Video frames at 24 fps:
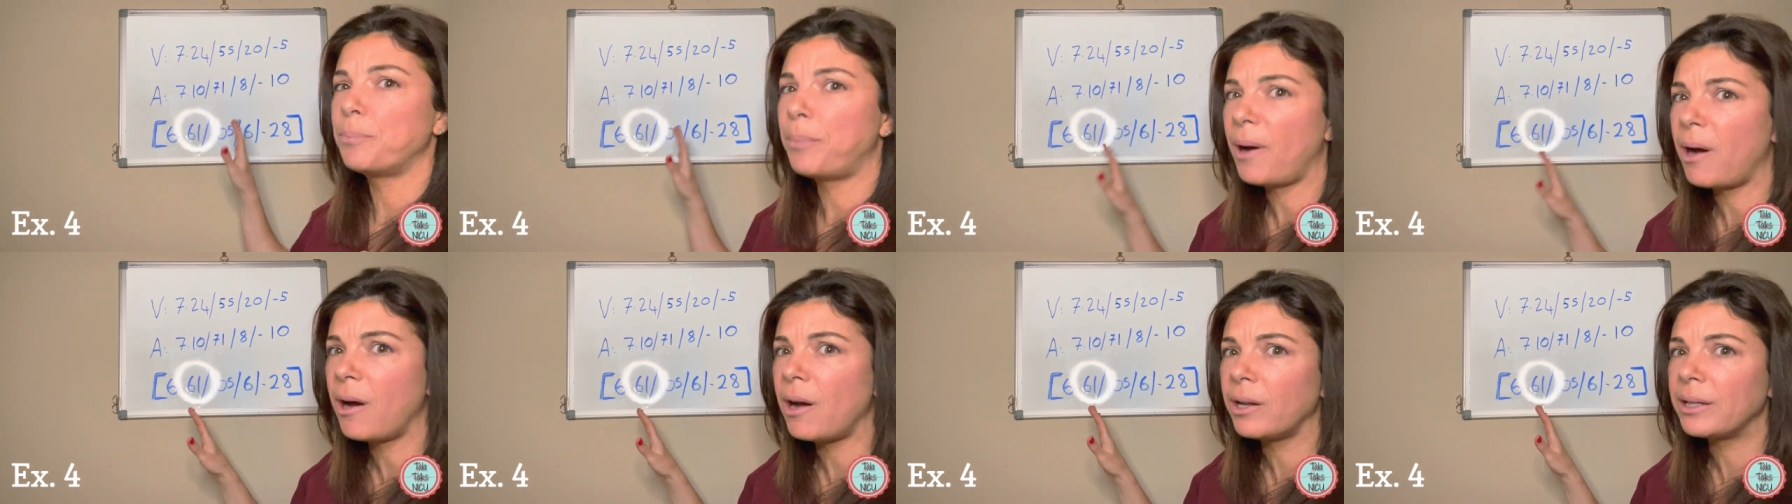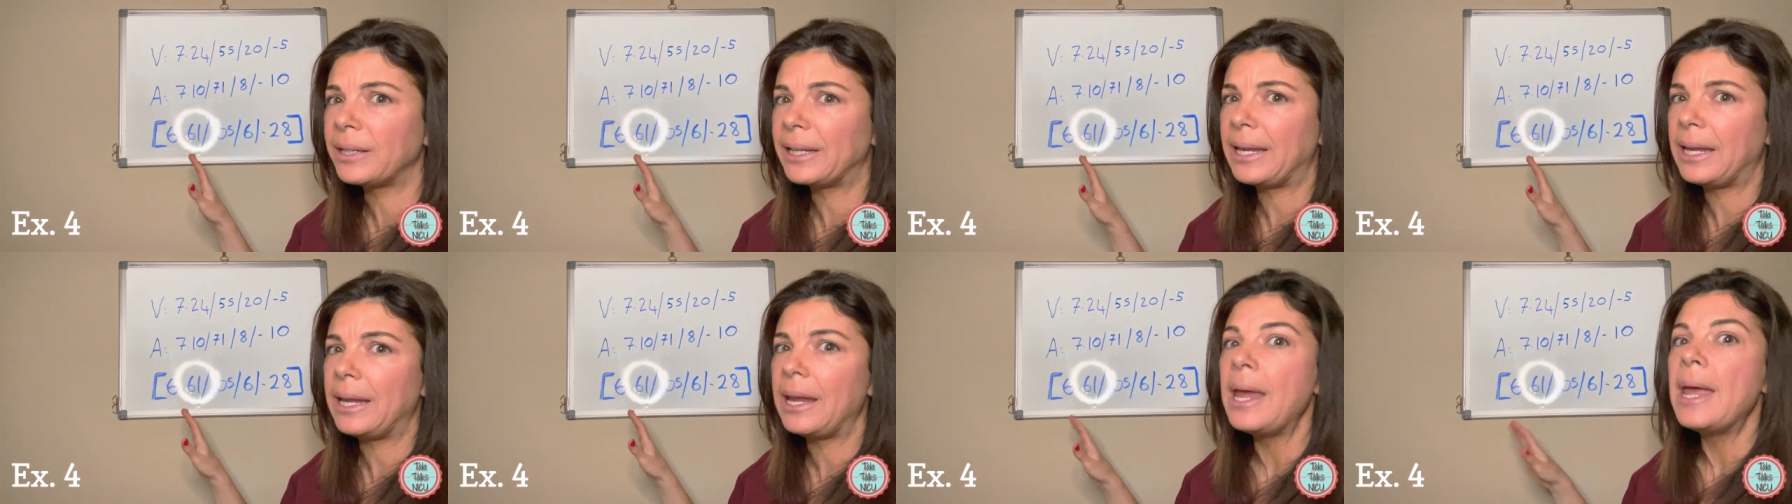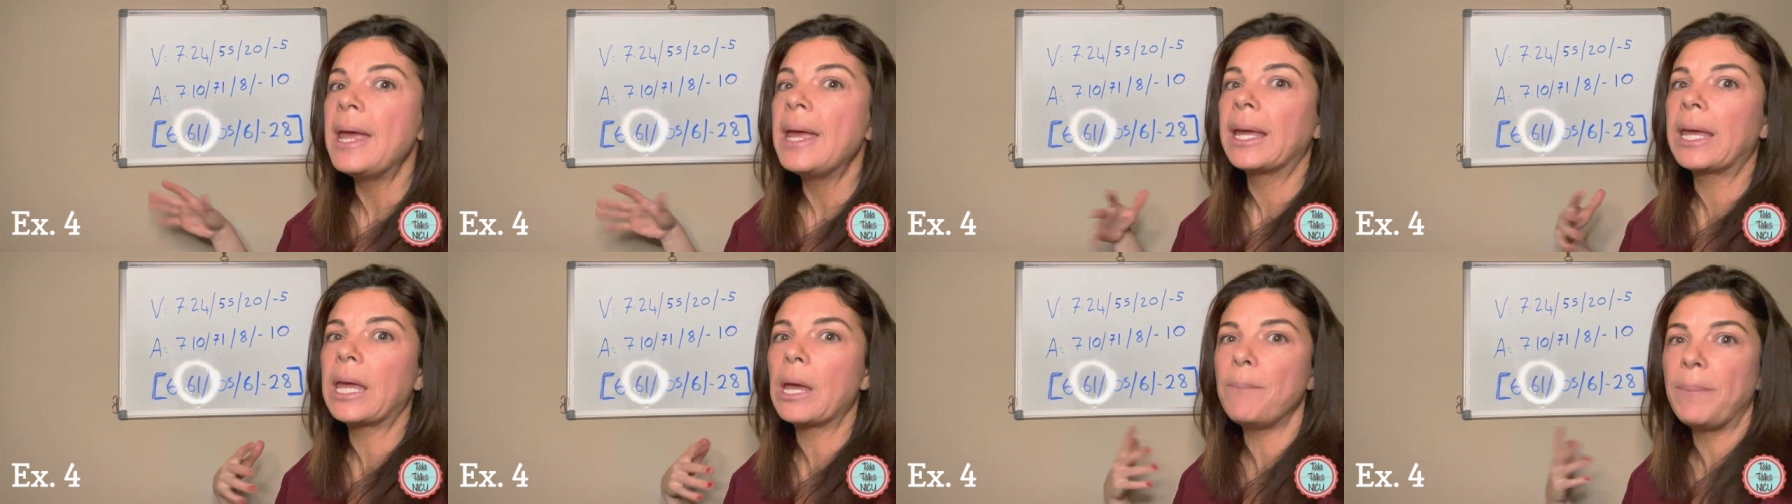partly
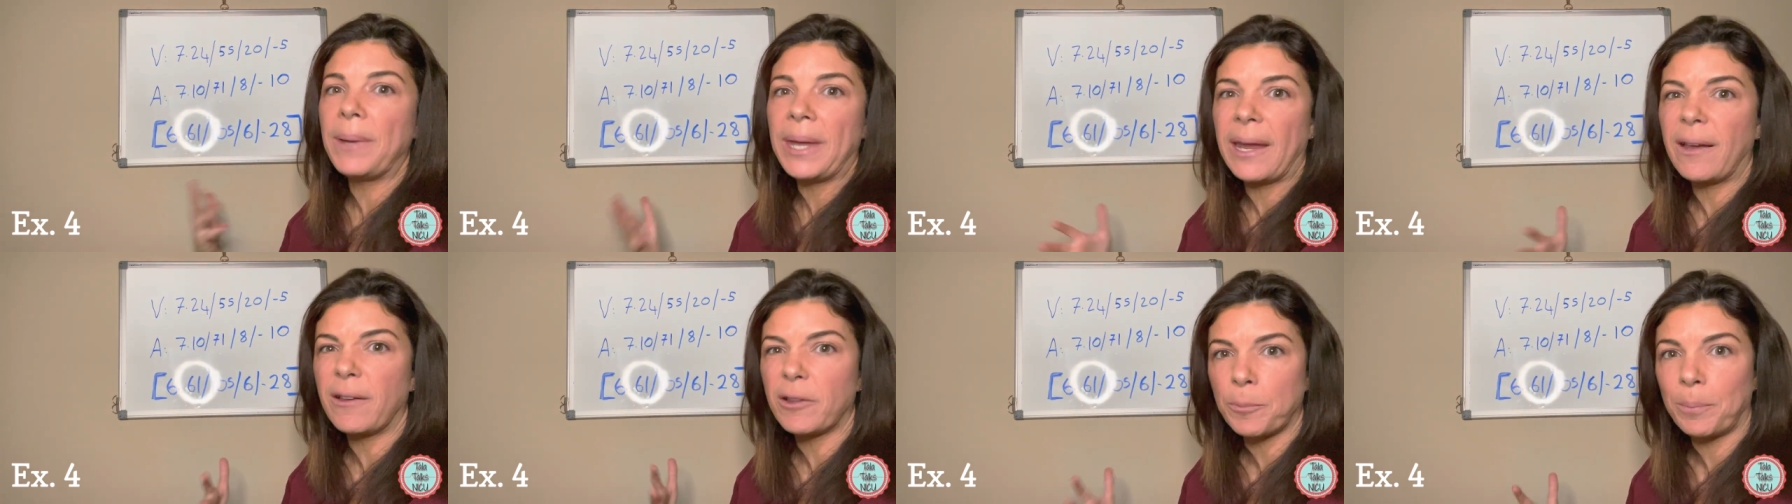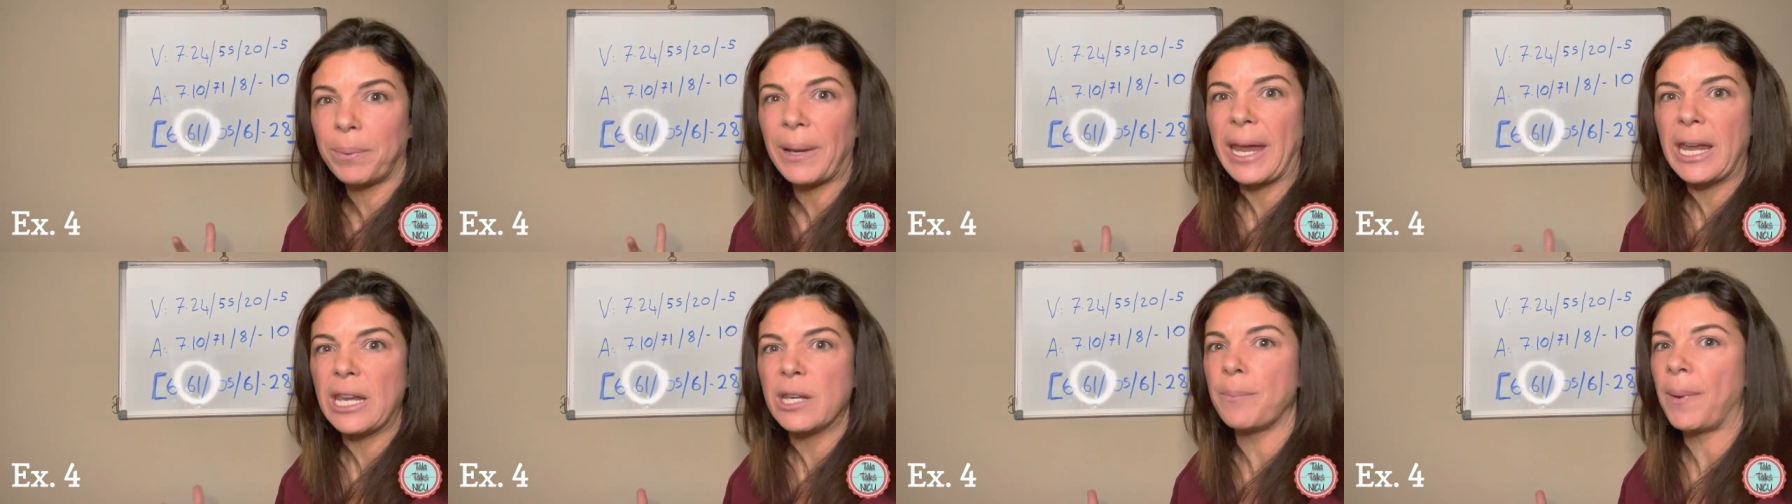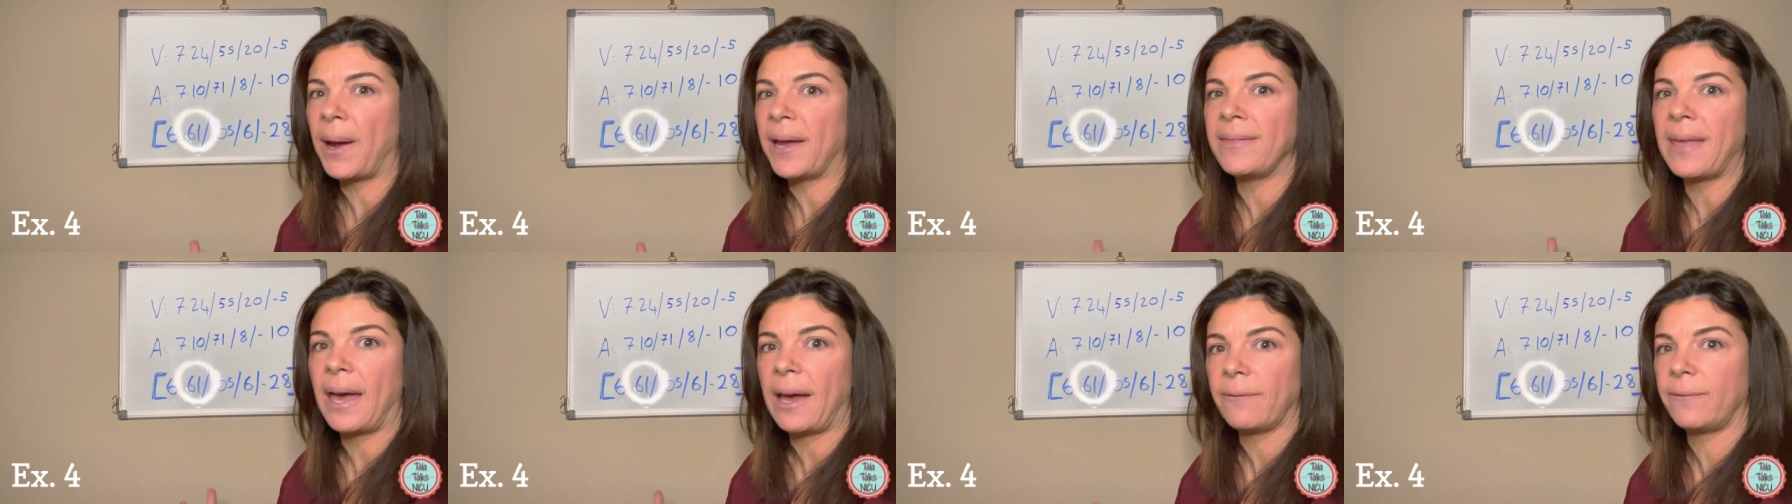can be explained
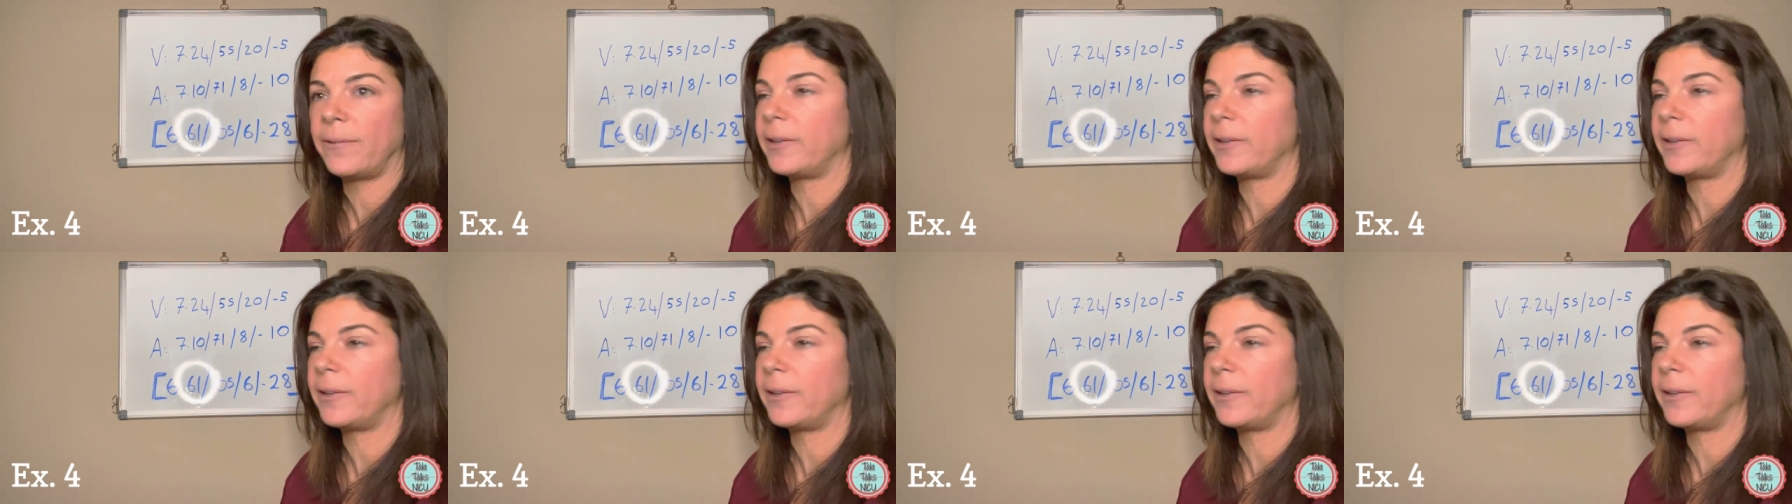by that